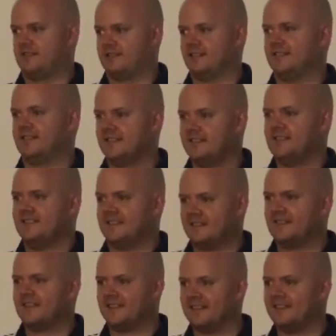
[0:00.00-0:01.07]
I'm
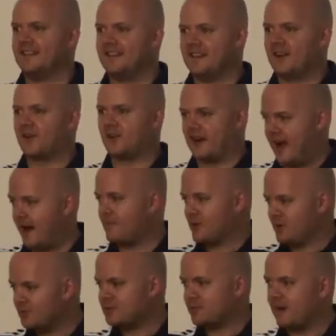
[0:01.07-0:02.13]
going to hammer
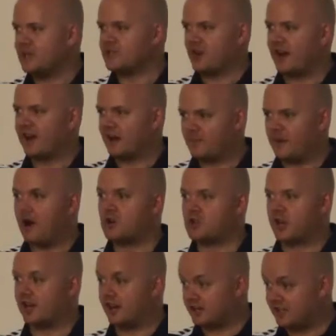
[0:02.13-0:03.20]
you with speed training and power
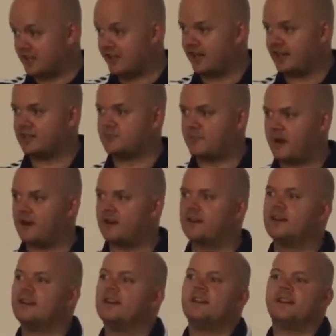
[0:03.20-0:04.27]
training until you get this better.
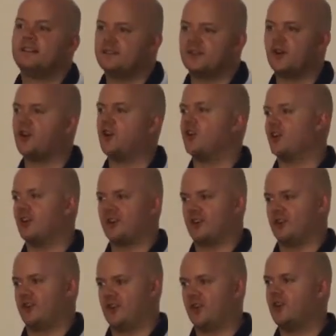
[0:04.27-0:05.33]
No, no, no, no,
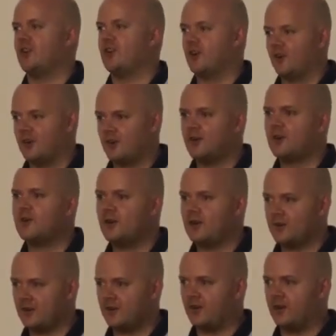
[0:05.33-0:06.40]
no, no, no.
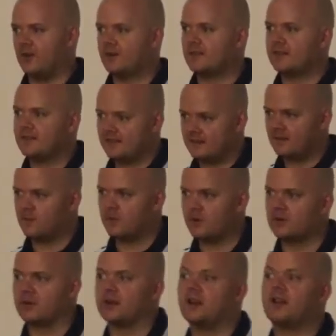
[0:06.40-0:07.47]
No. We're
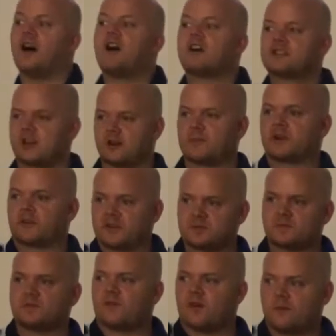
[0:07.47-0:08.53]
looking at long-term increased
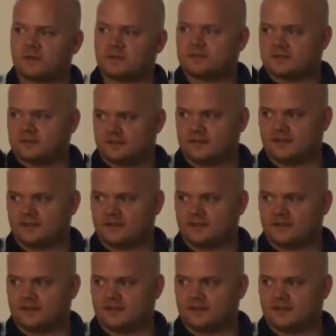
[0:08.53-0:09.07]
performance.